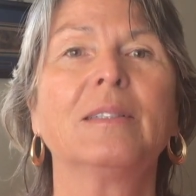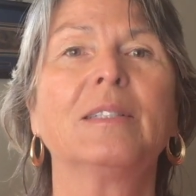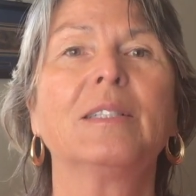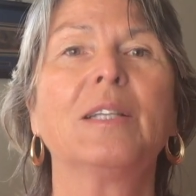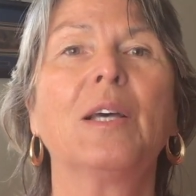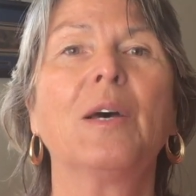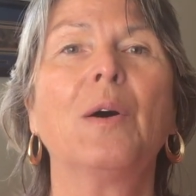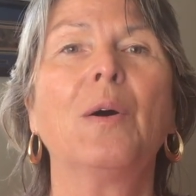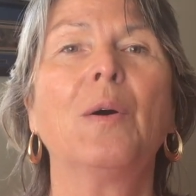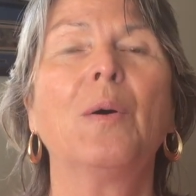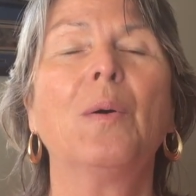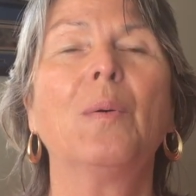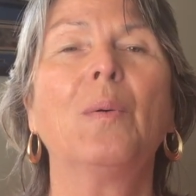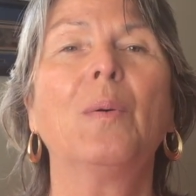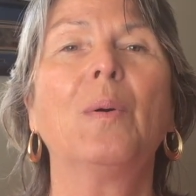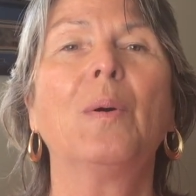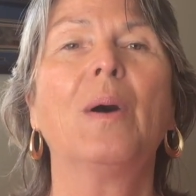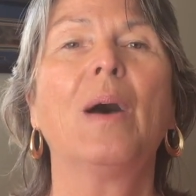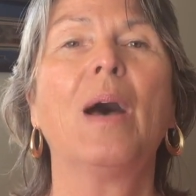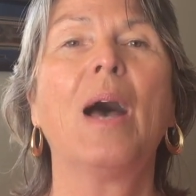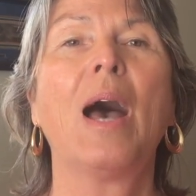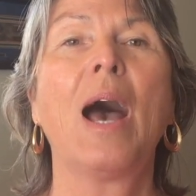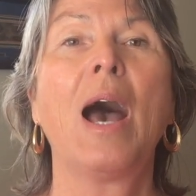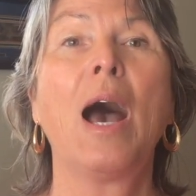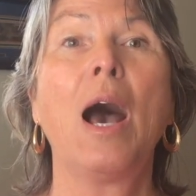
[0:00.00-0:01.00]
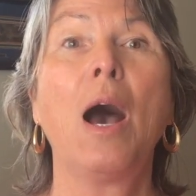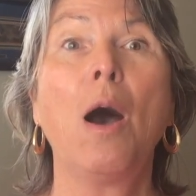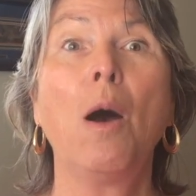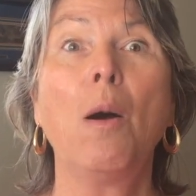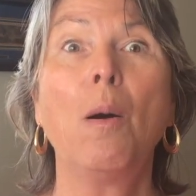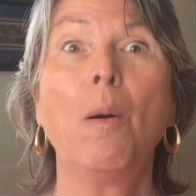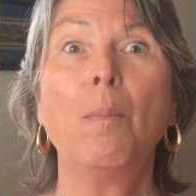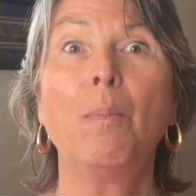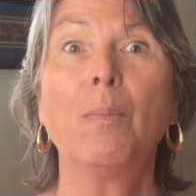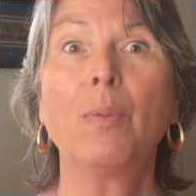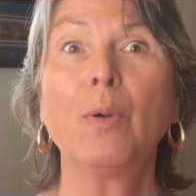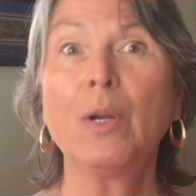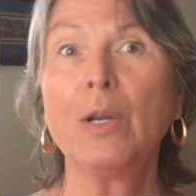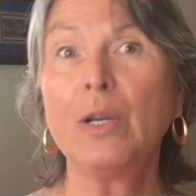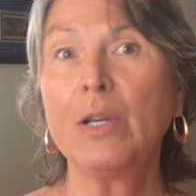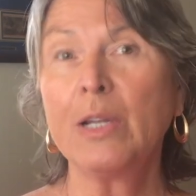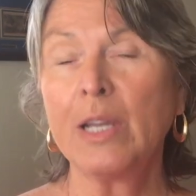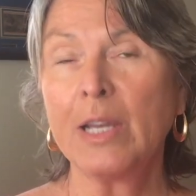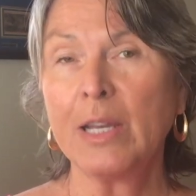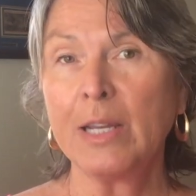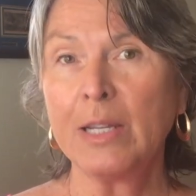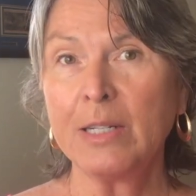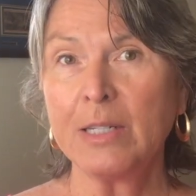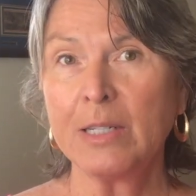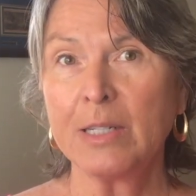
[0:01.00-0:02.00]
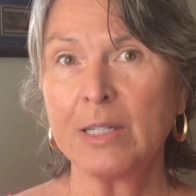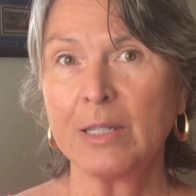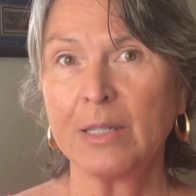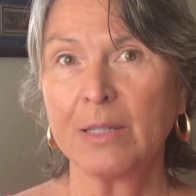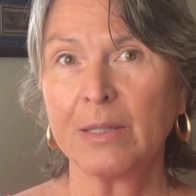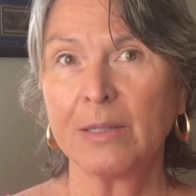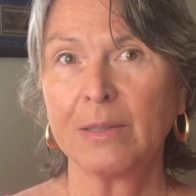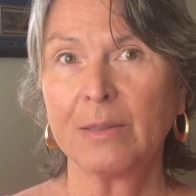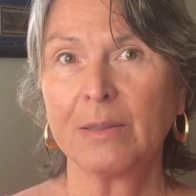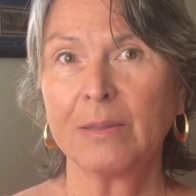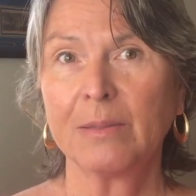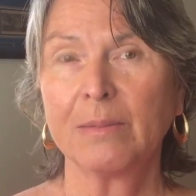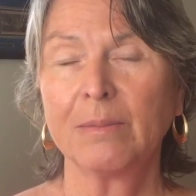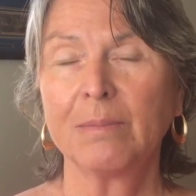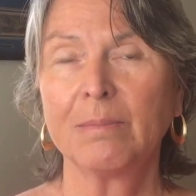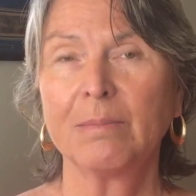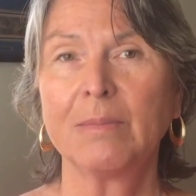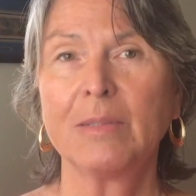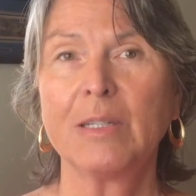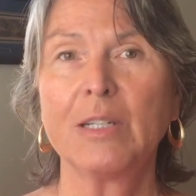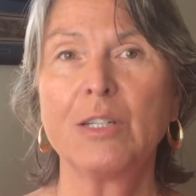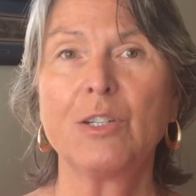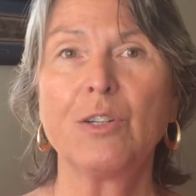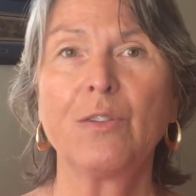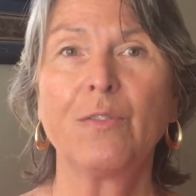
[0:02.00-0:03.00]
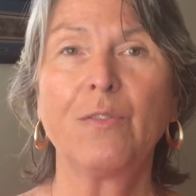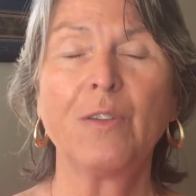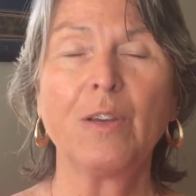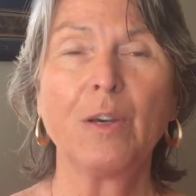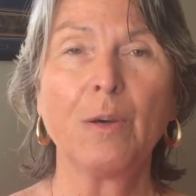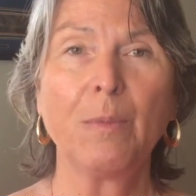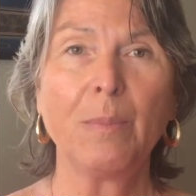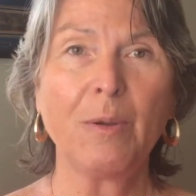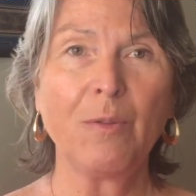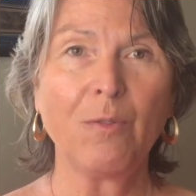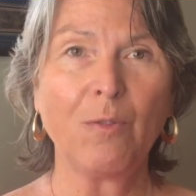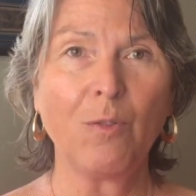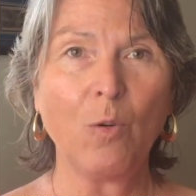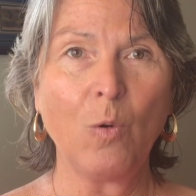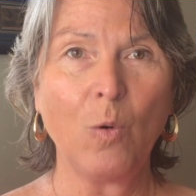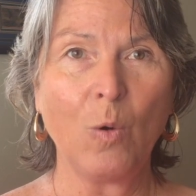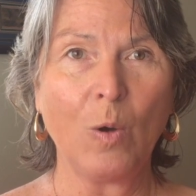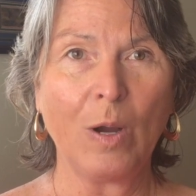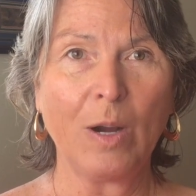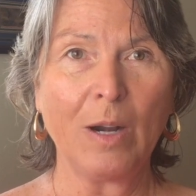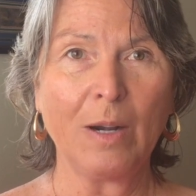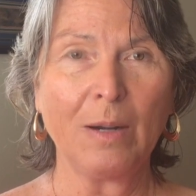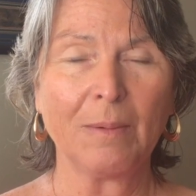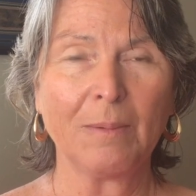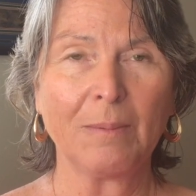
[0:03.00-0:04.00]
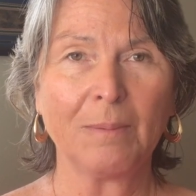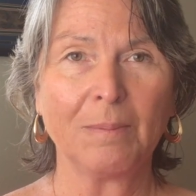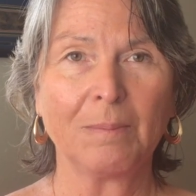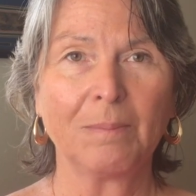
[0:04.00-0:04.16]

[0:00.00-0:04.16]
So how brilliant did you feel before?